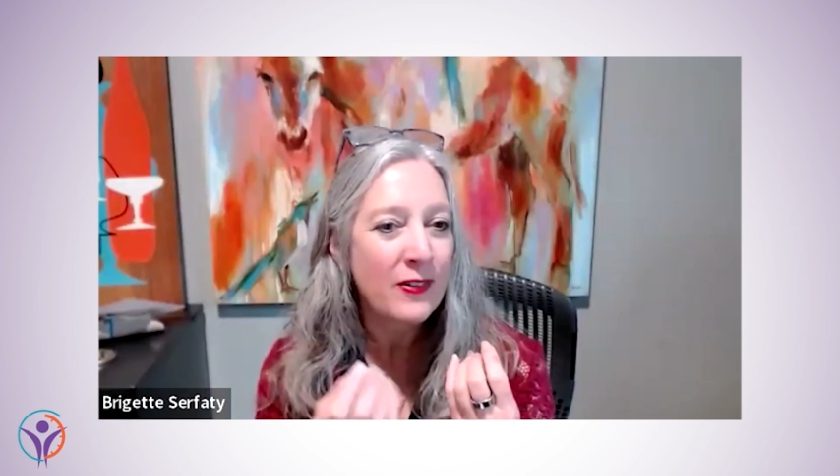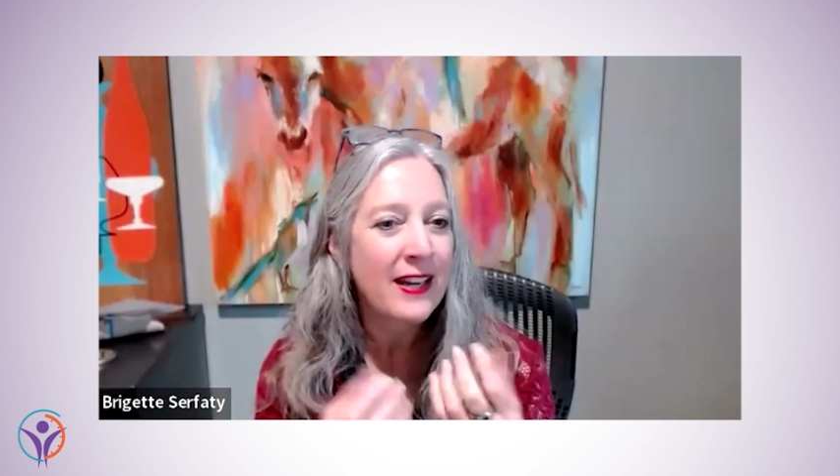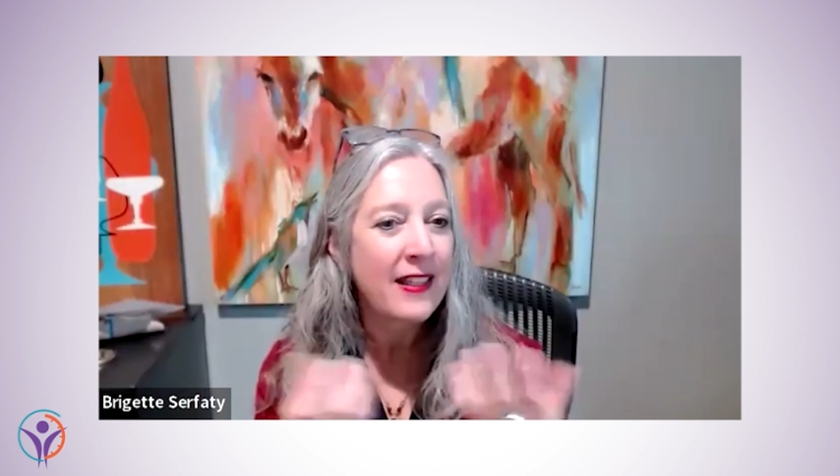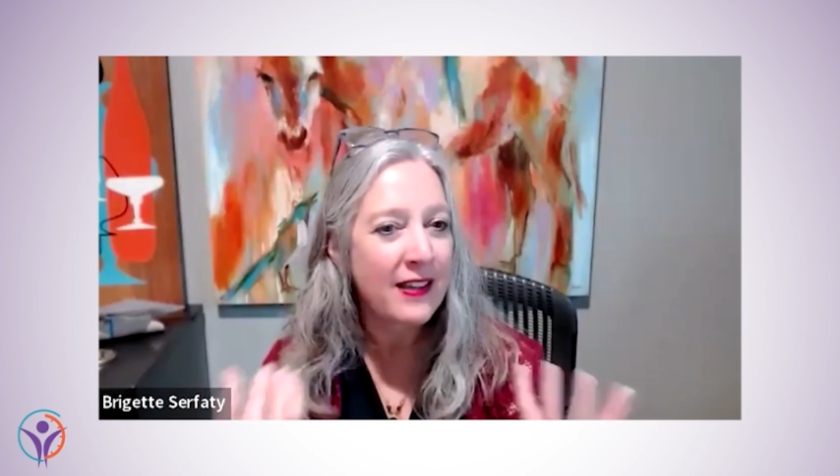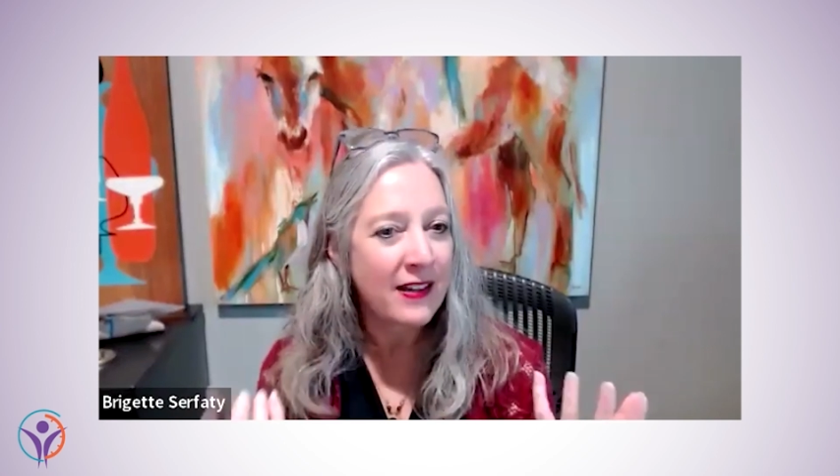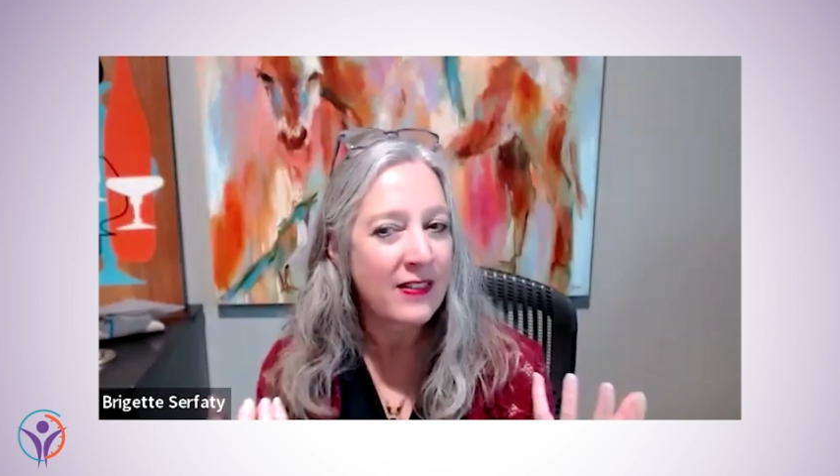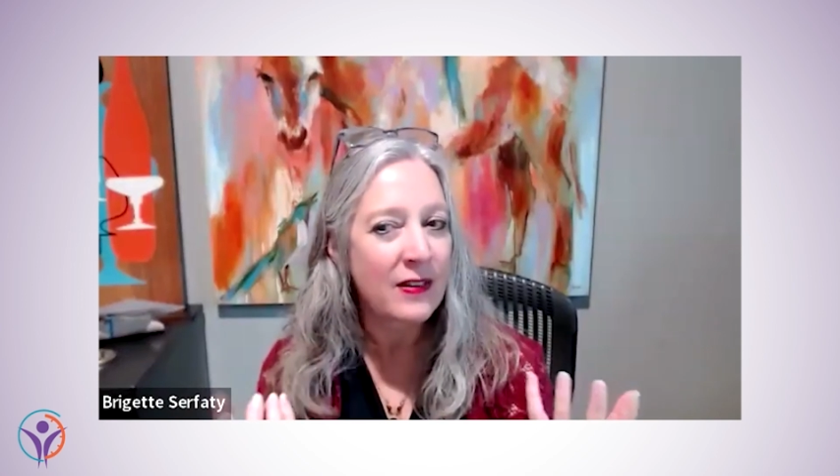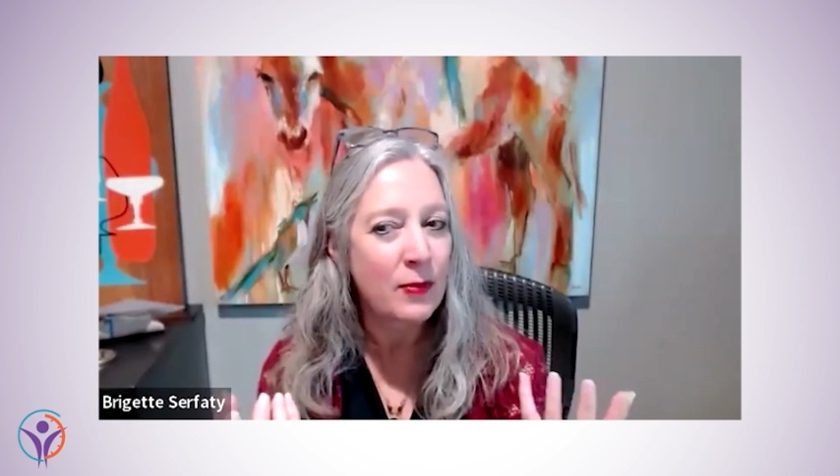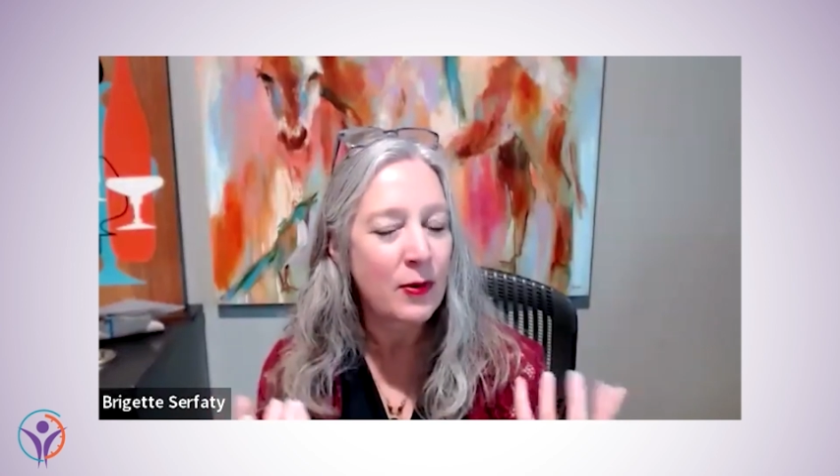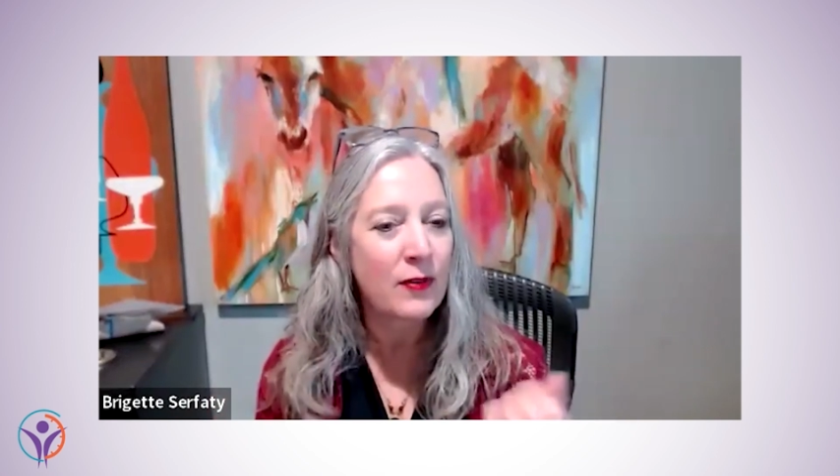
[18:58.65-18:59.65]
and I think it's
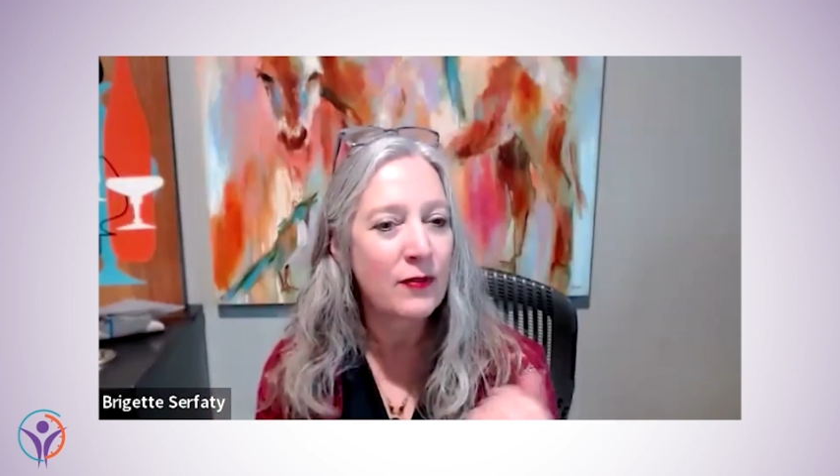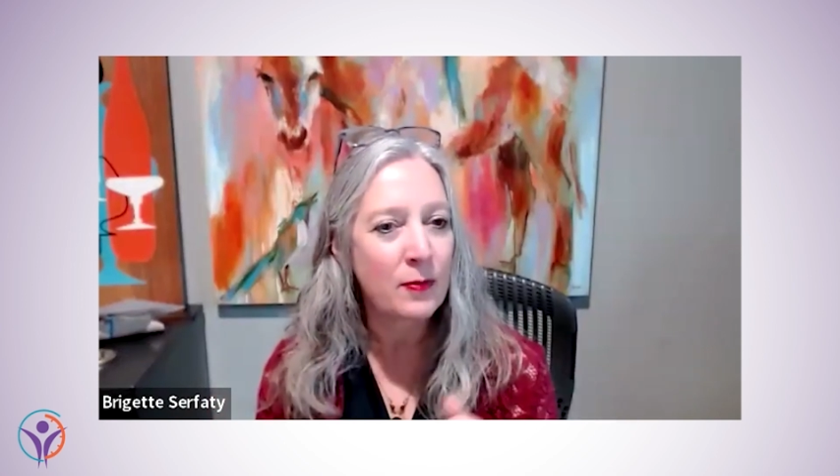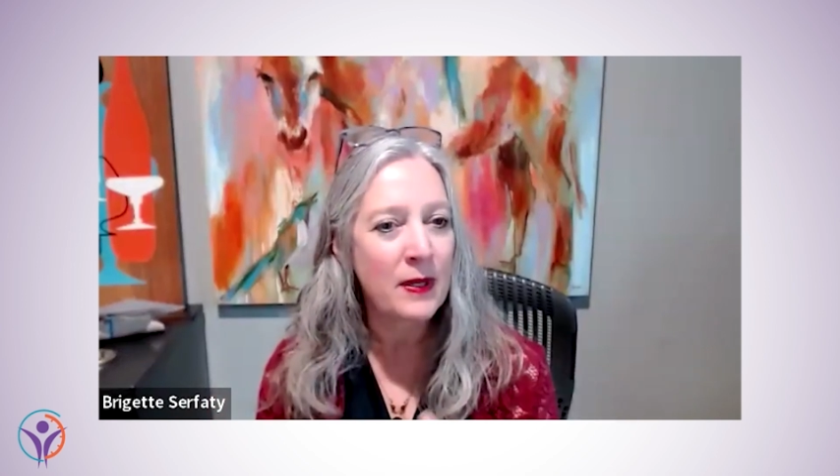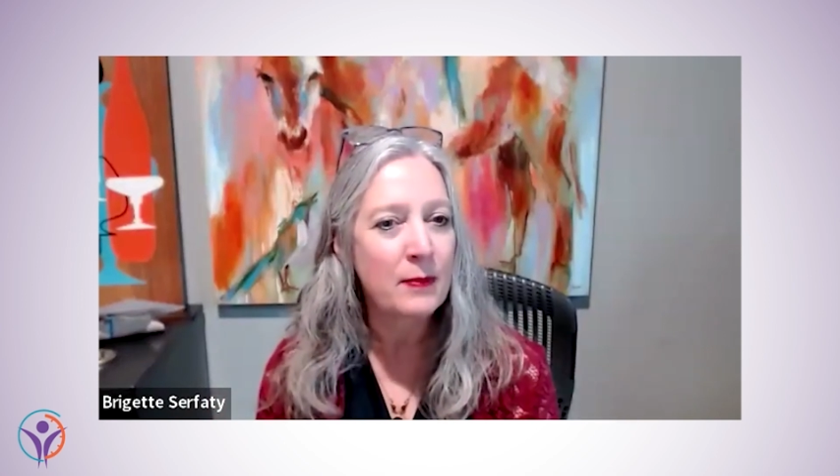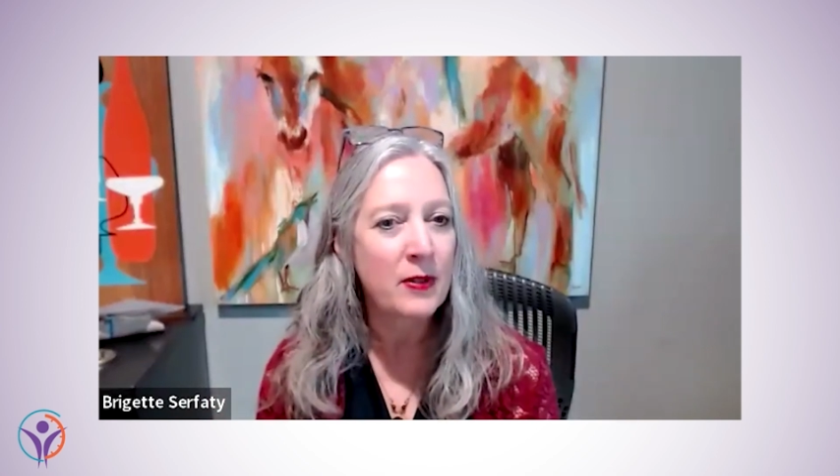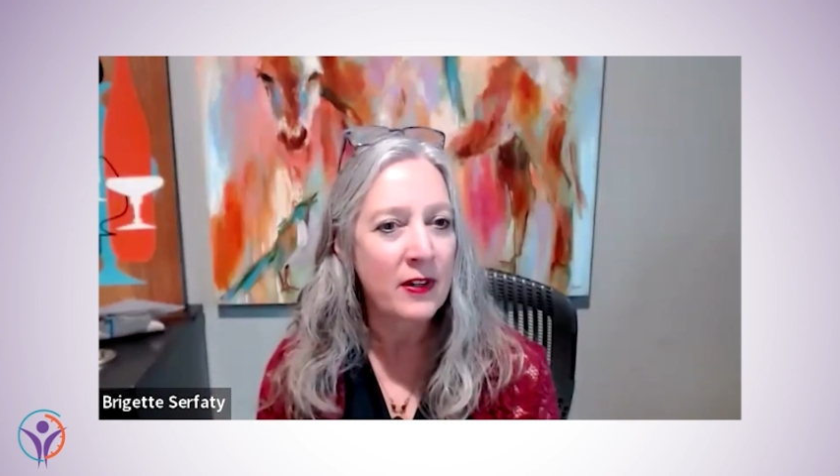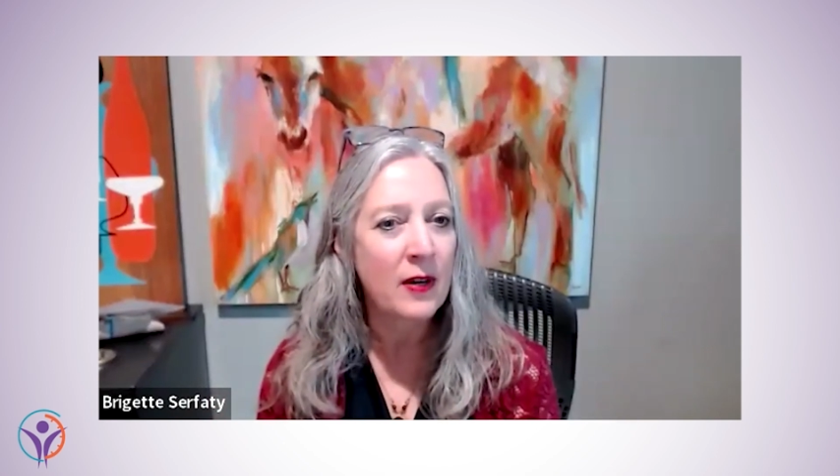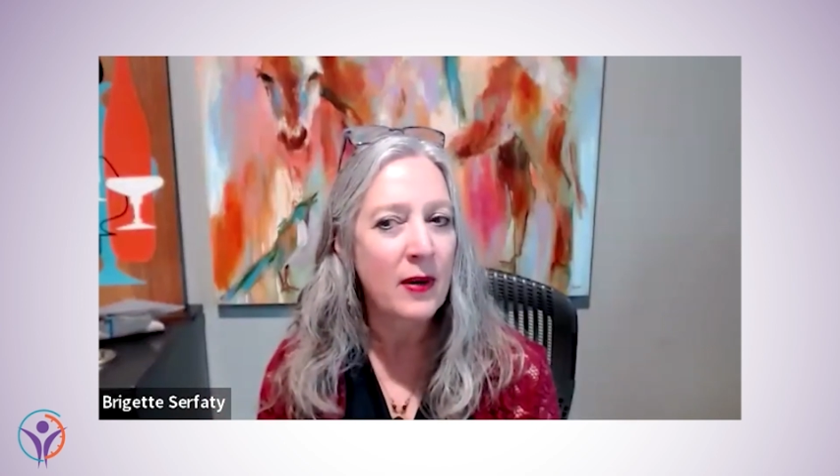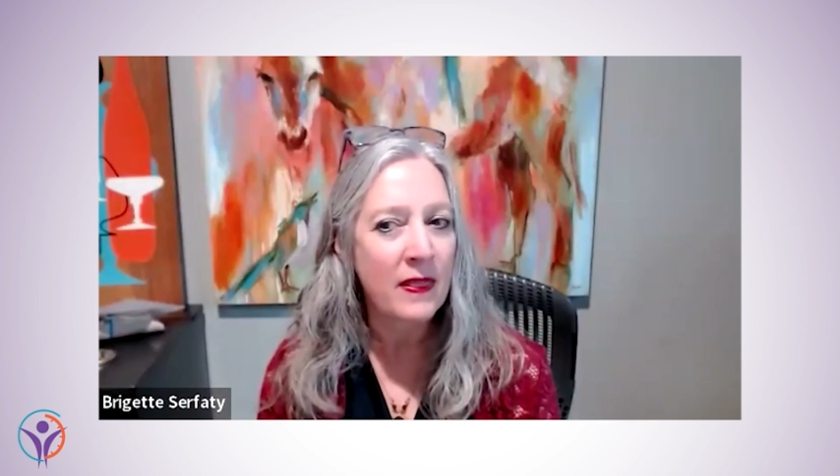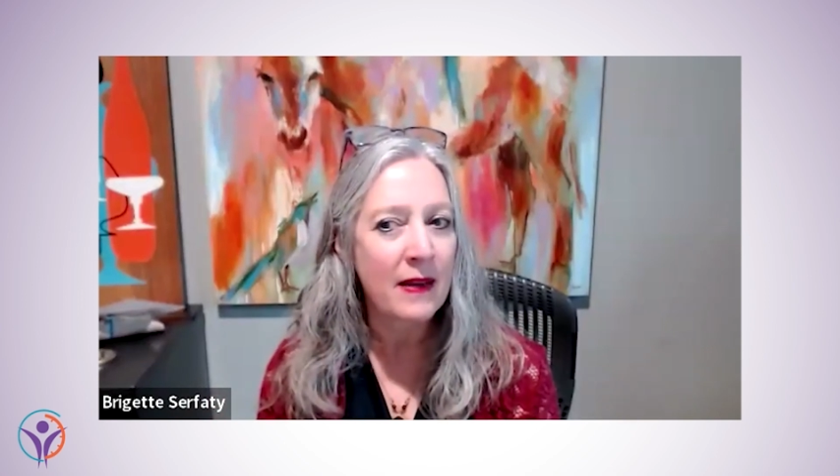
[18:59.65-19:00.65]
important for people to
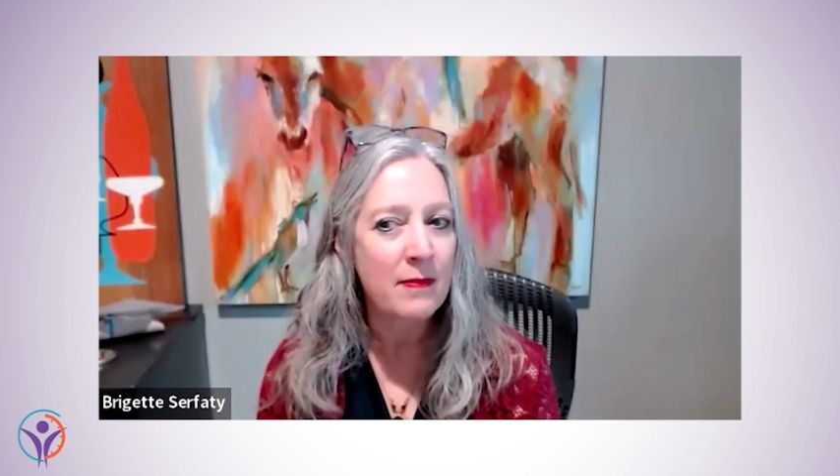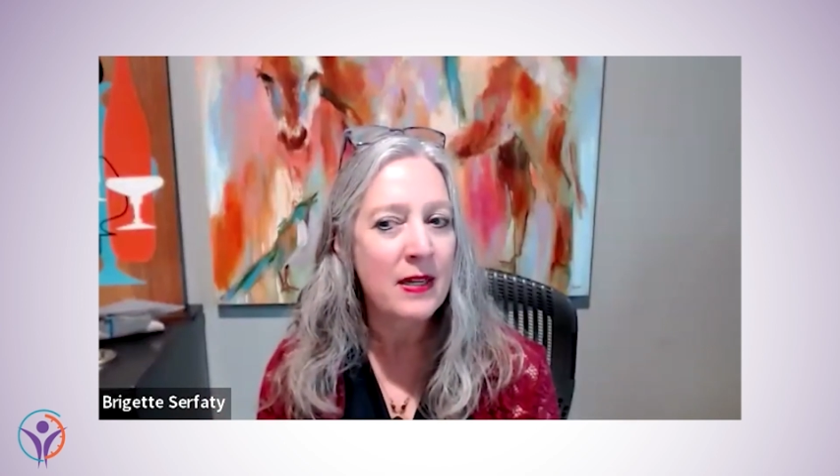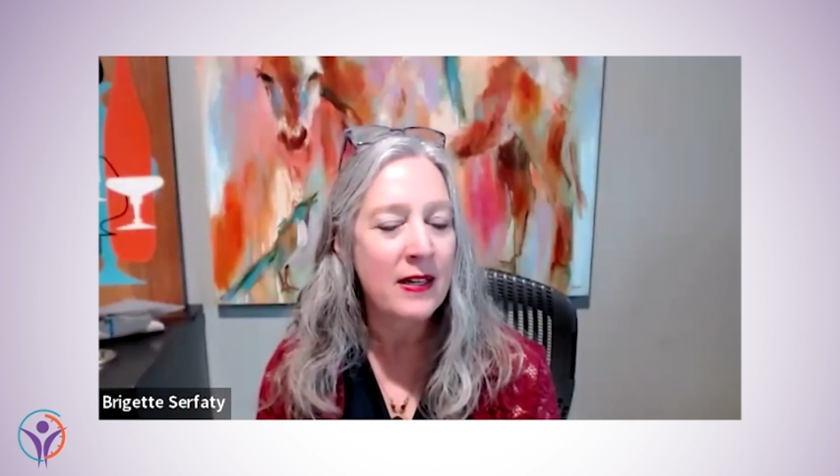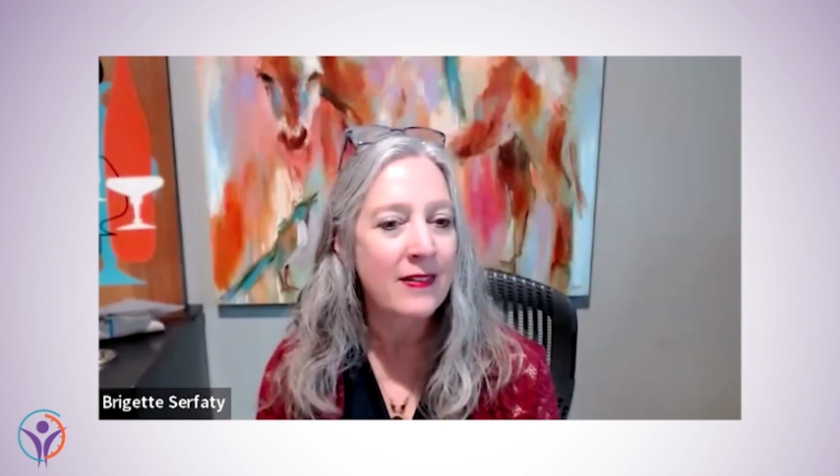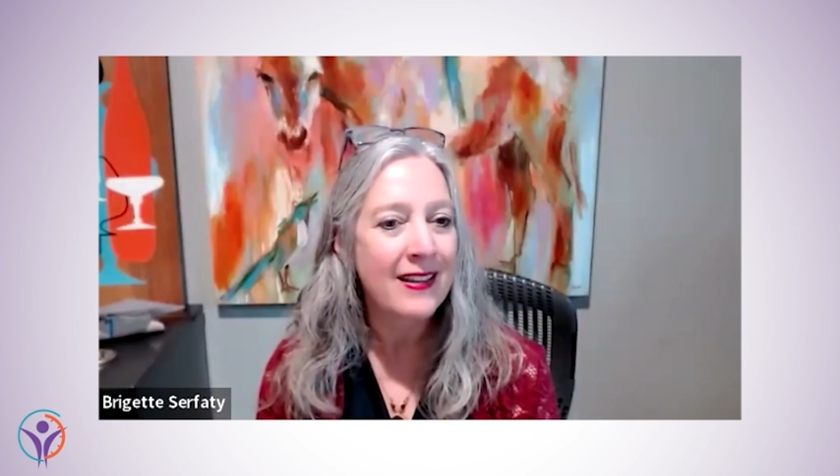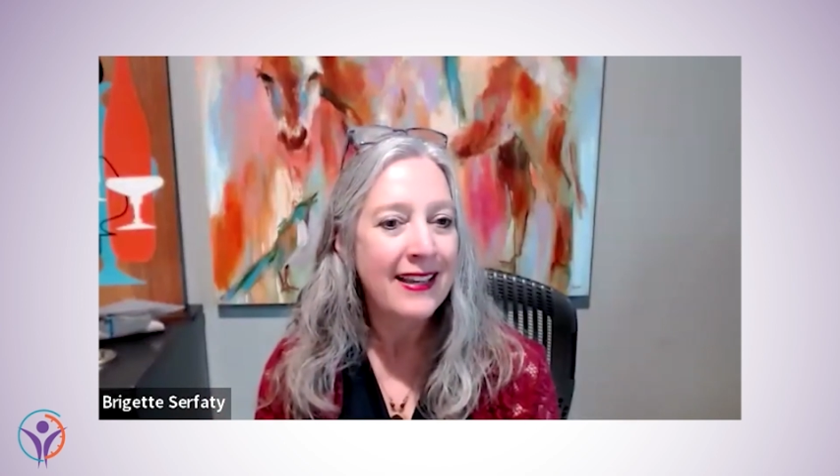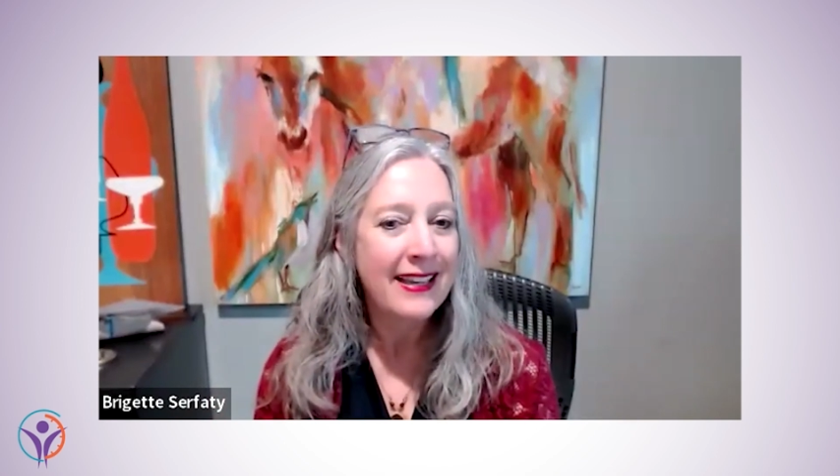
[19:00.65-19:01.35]
know what that means.